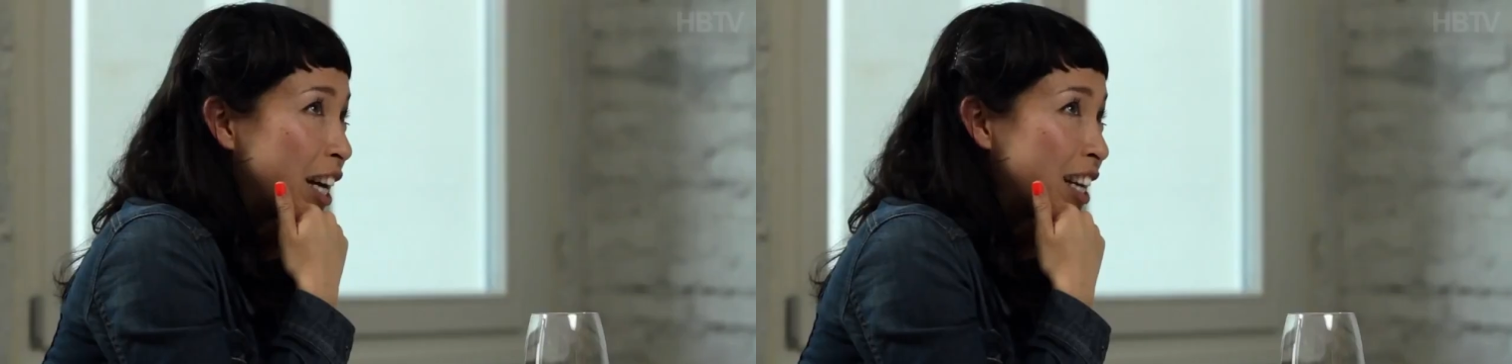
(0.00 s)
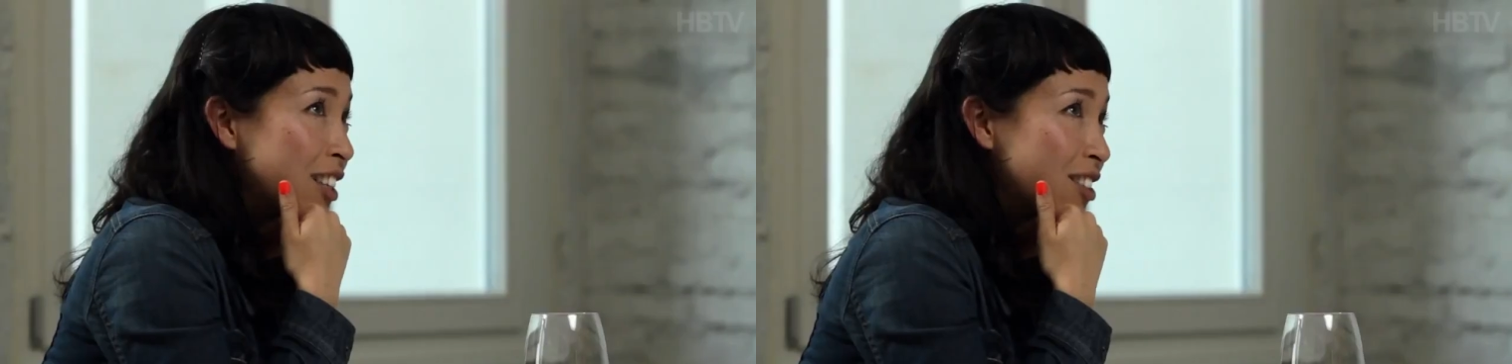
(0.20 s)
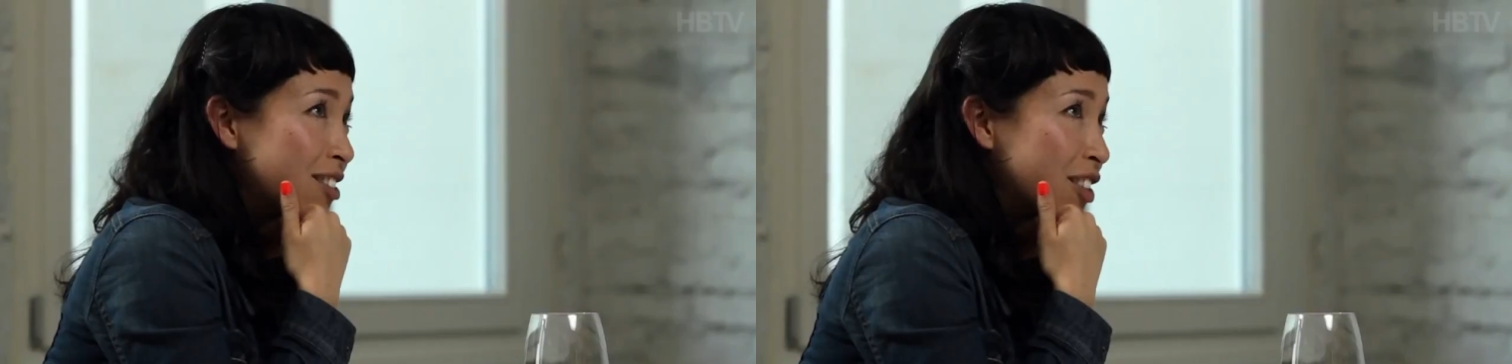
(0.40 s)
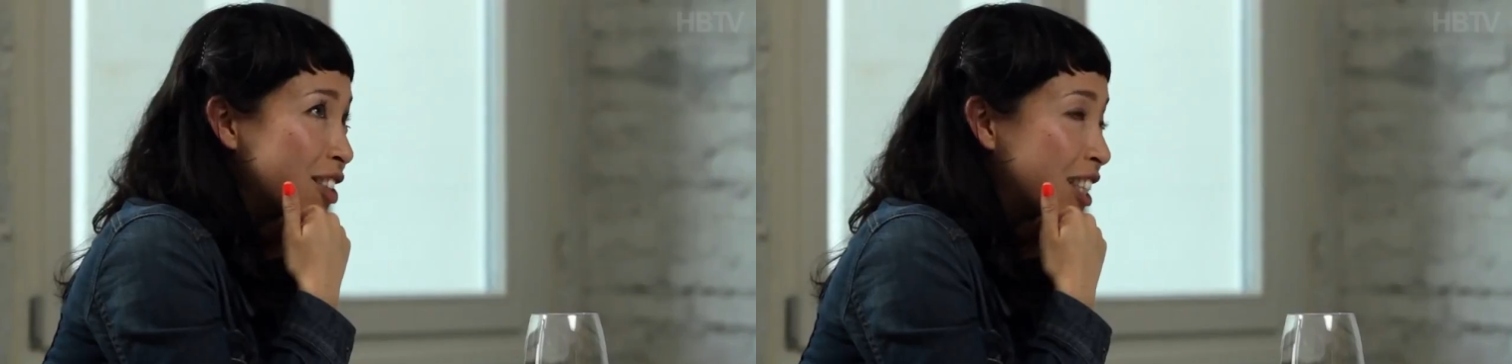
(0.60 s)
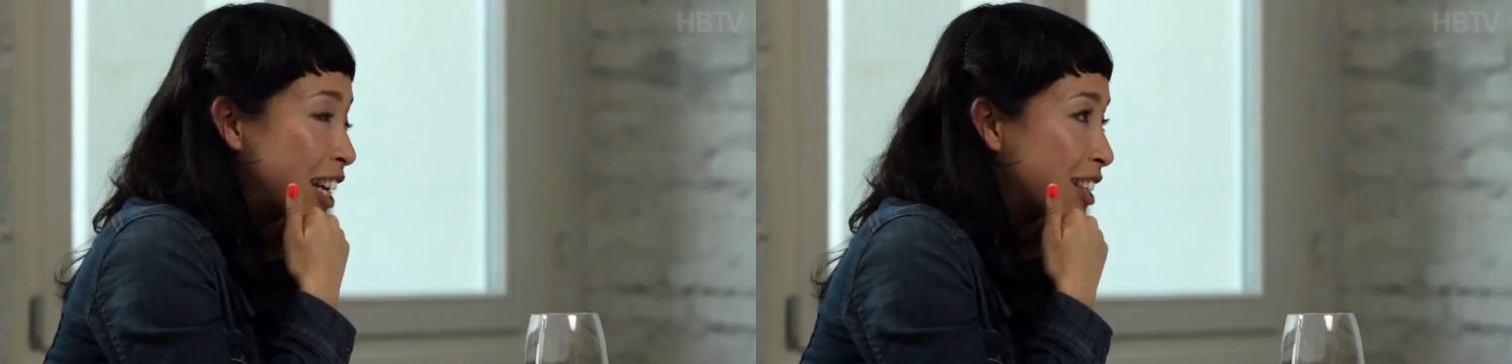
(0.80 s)
I guess,
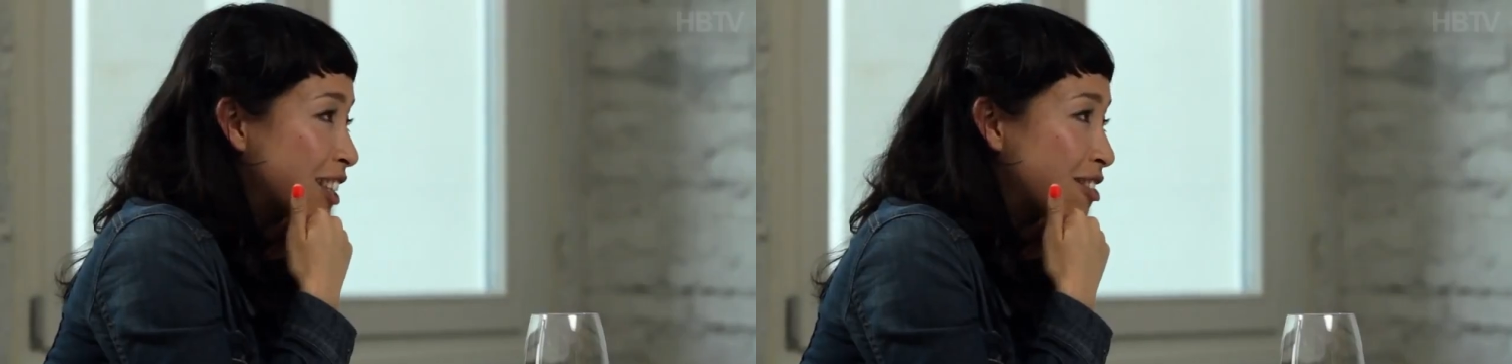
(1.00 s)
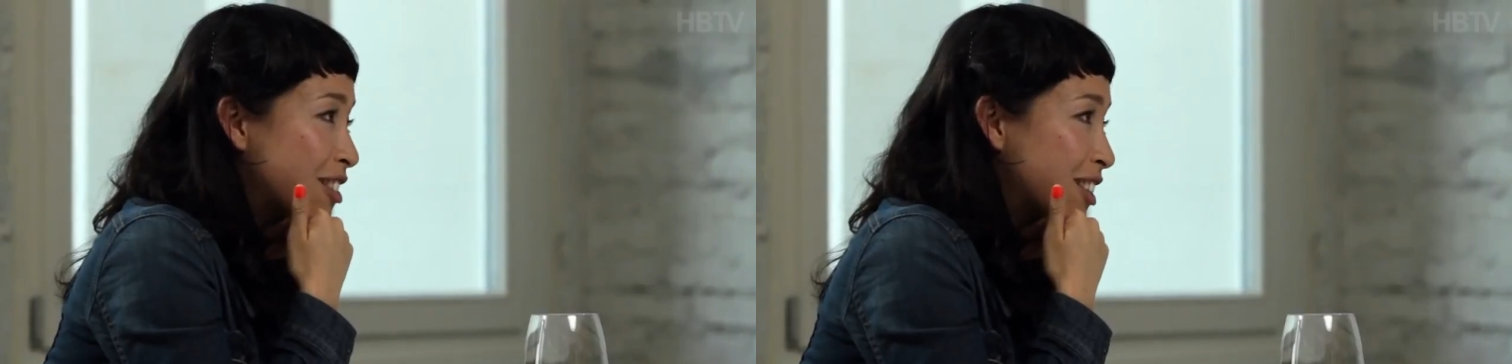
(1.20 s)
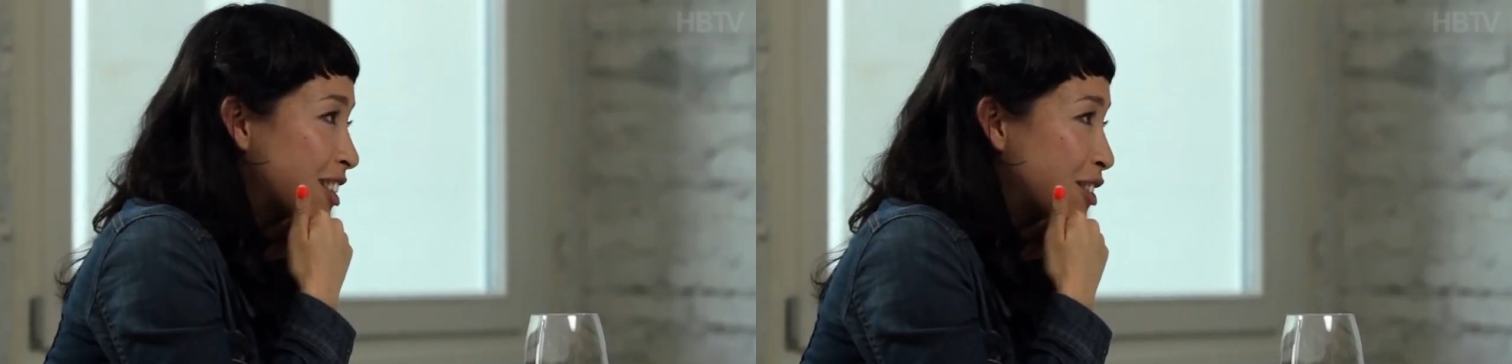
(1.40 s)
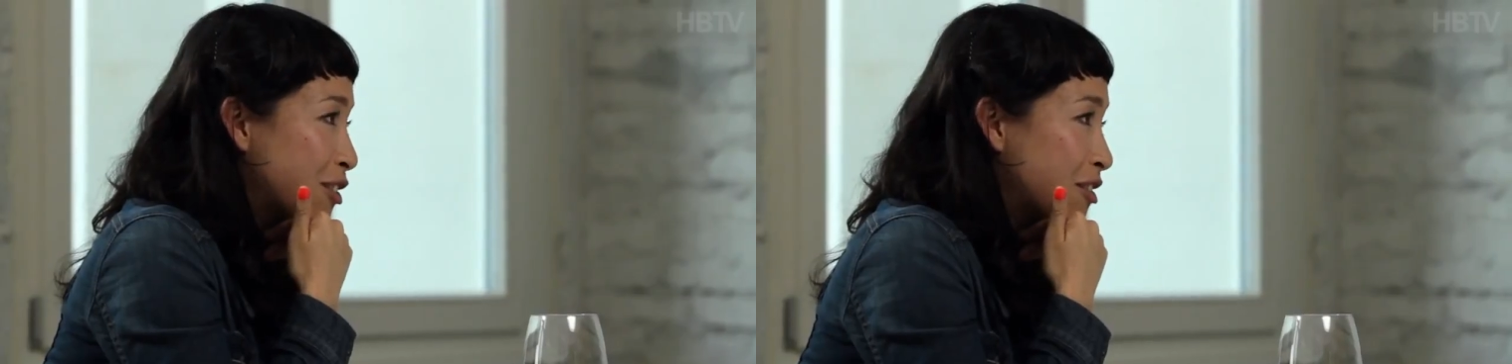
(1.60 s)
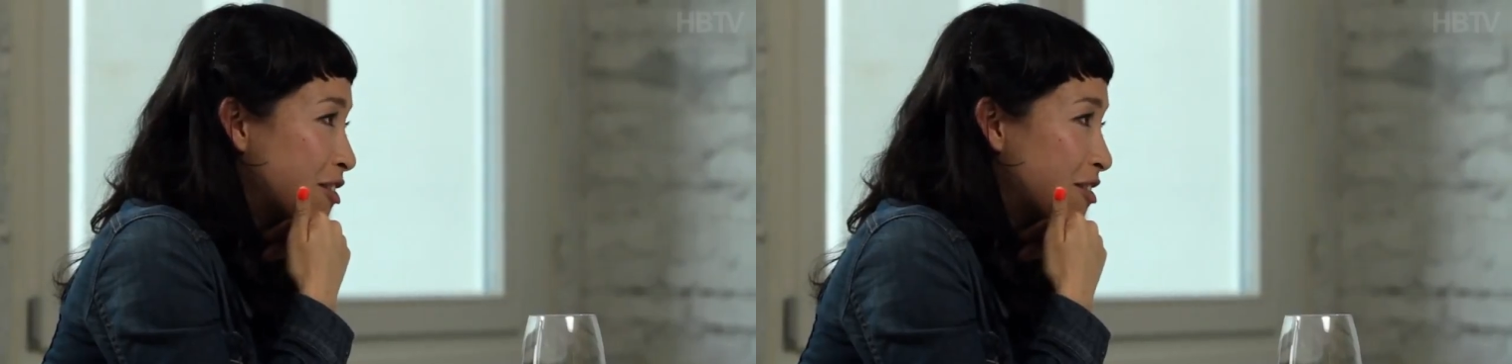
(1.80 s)
firstly, I definitely
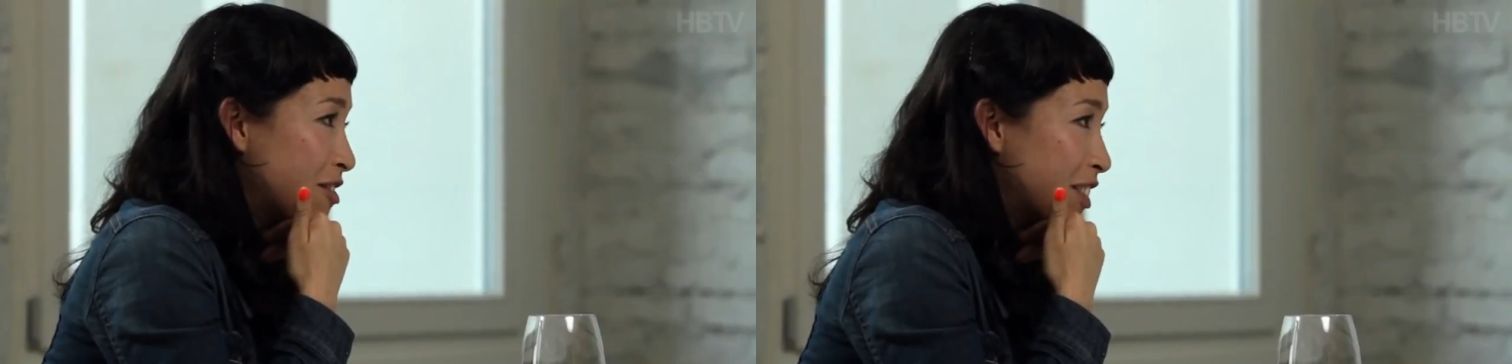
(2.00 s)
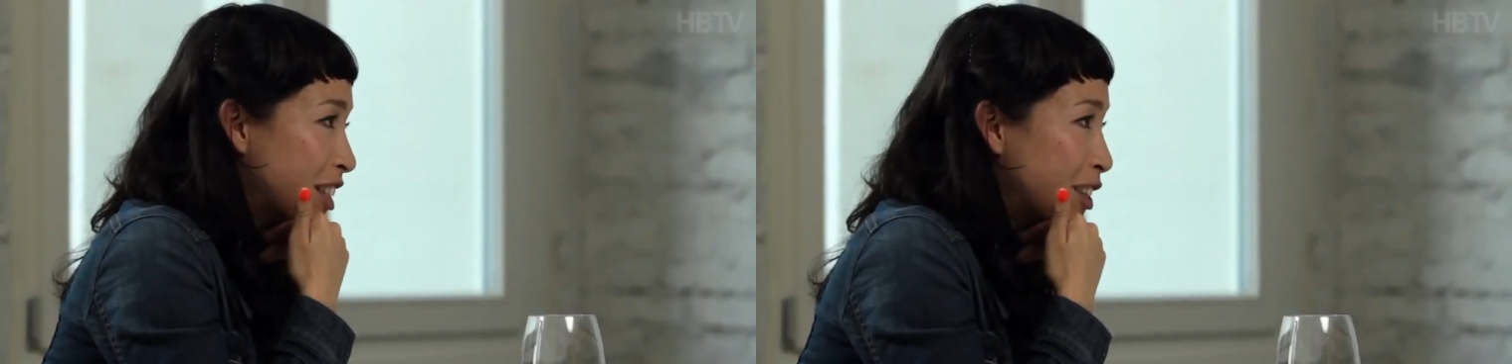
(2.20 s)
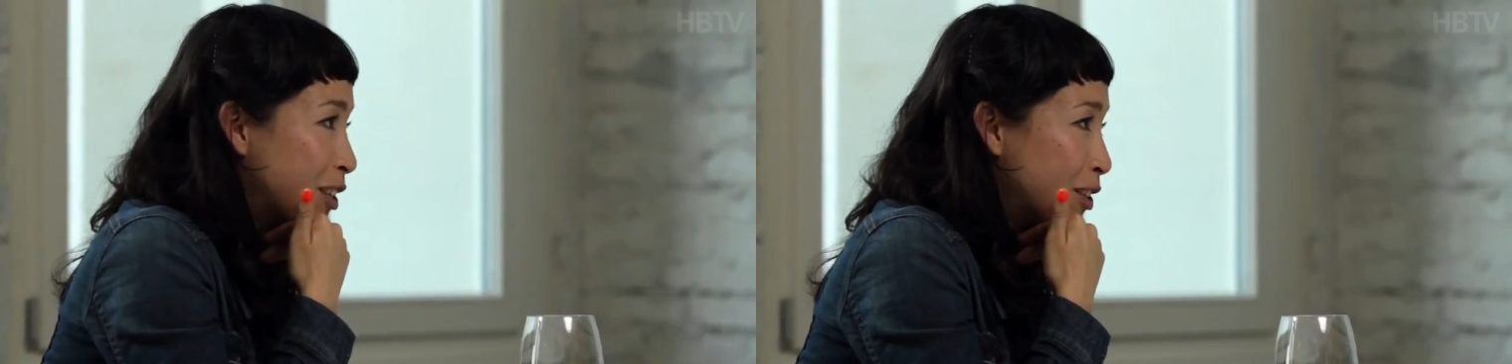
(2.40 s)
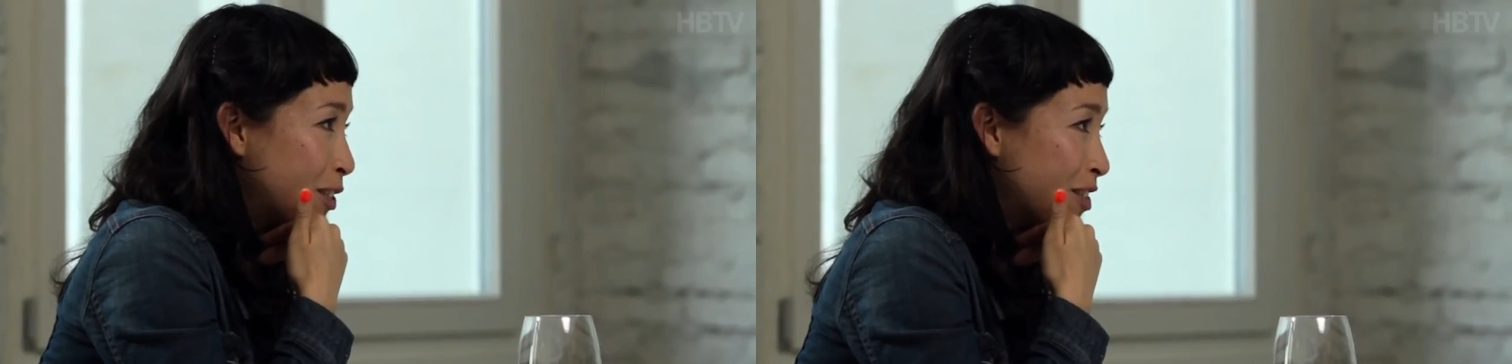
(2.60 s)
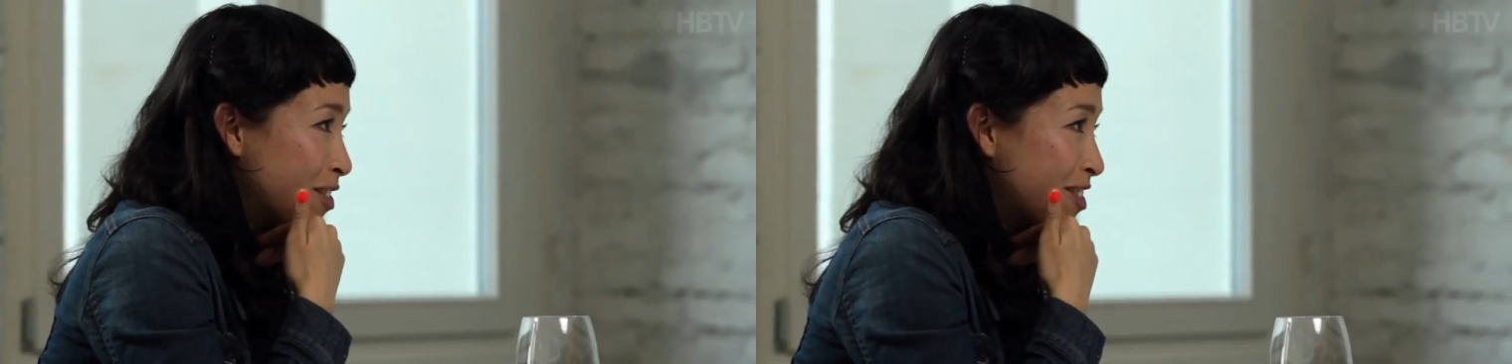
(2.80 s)
don't
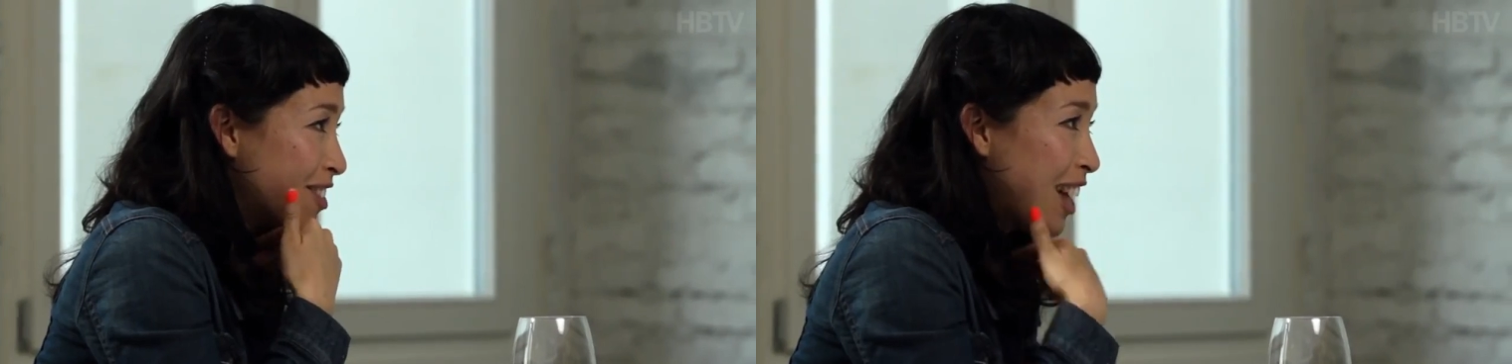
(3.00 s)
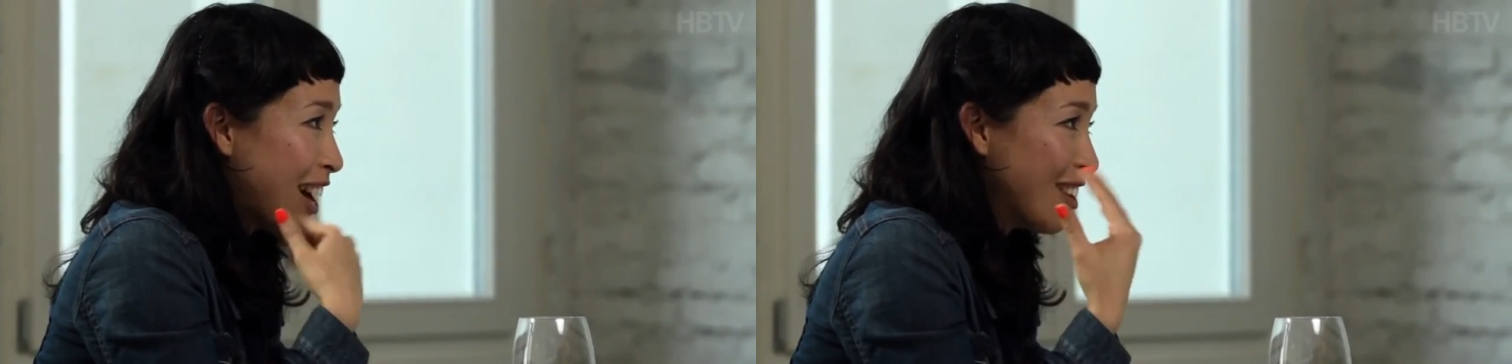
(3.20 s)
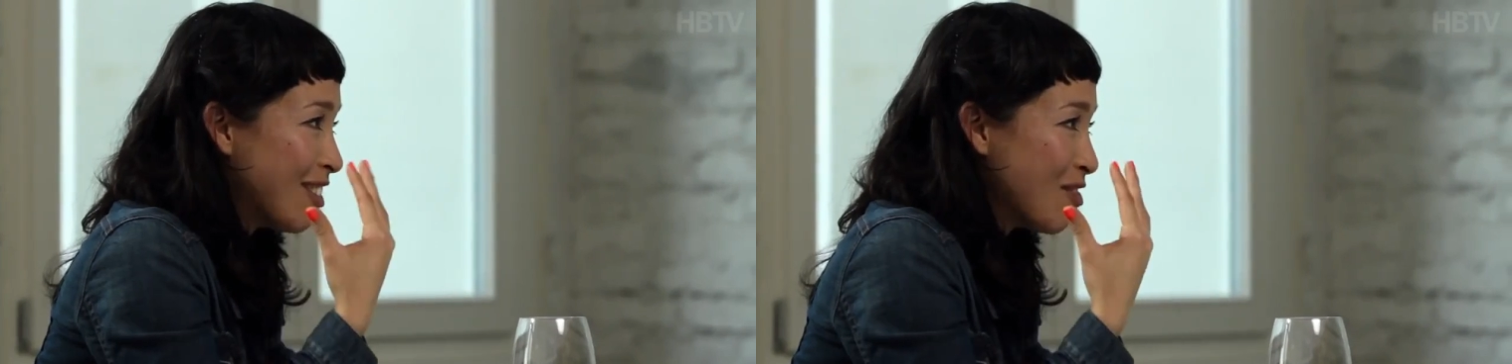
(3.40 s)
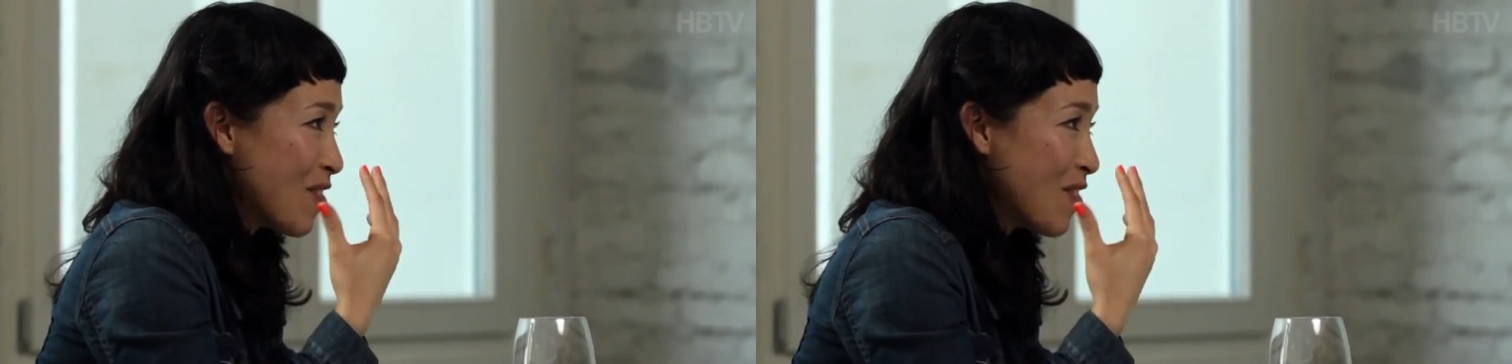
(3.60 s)
feel that.